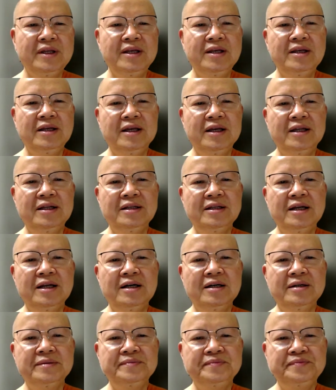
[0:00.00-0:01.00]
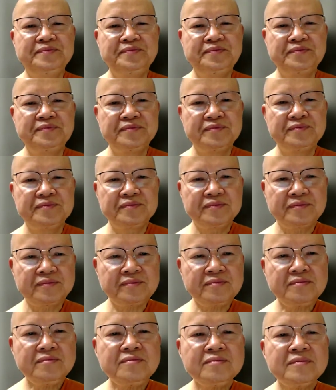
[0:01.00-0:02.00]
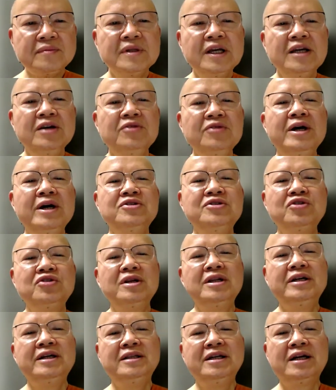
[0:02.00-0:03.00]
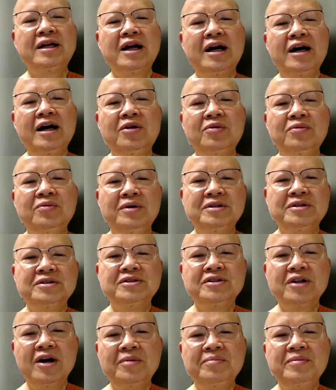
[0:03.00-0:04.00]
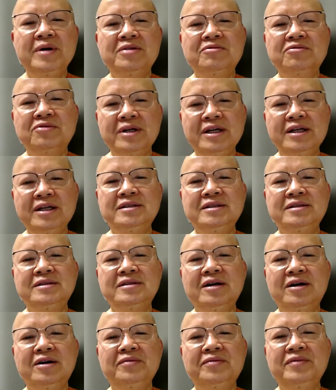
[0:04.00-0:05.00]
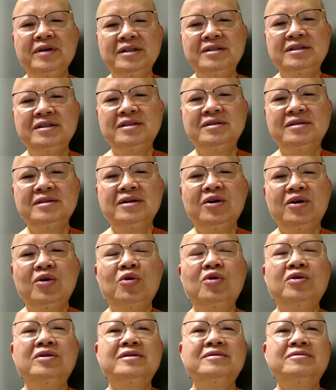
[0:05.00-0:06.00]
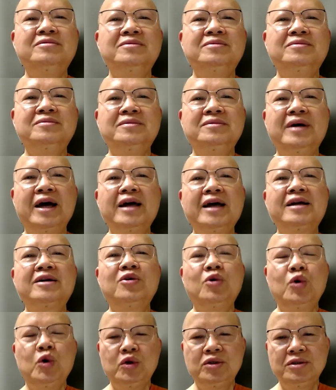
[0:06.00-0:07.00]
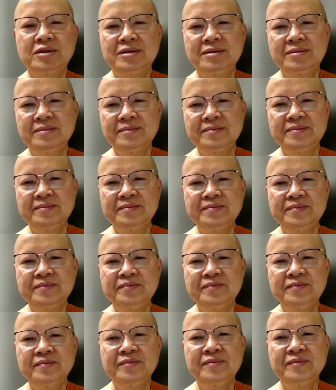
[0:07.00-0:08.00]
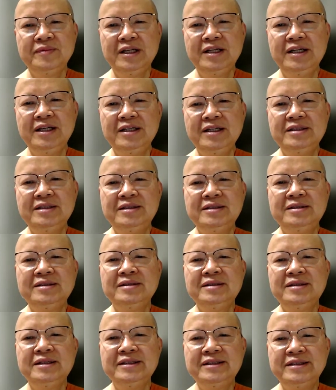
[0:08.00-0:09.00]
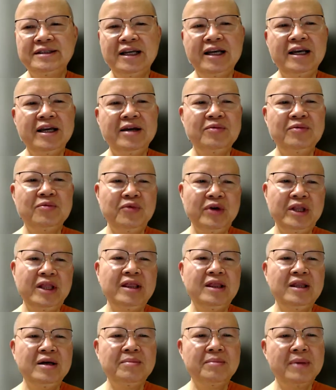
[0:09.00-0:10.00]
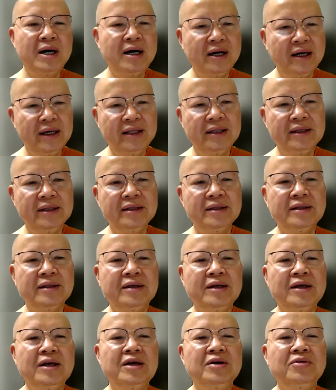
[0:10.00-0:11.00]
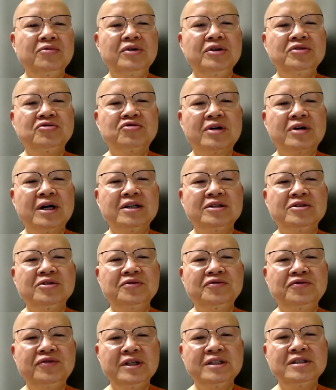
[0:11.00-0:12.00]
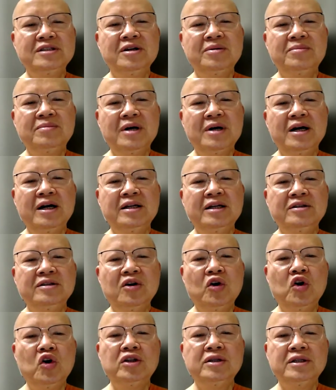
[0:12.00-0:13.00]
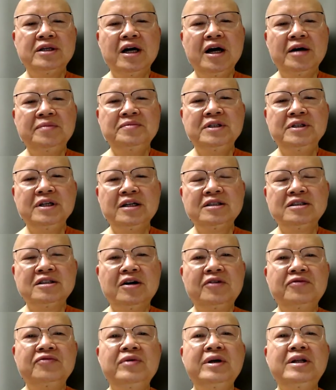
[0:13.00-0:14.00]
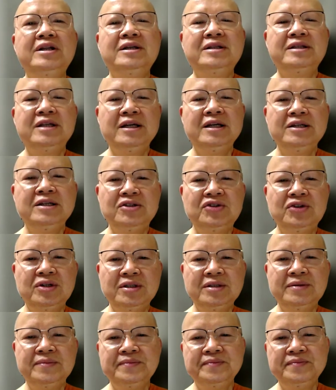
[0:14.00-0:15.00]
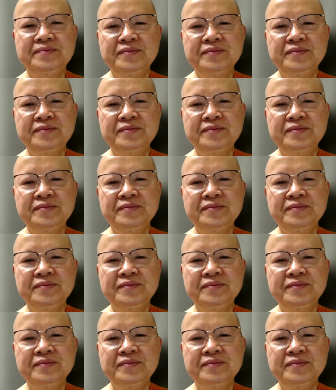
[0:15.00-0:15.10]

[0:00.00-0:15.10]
And um, eventually the cow will stop and rest of its own accord. It is the same with the mind we try to fix the mind on the objects of meditation.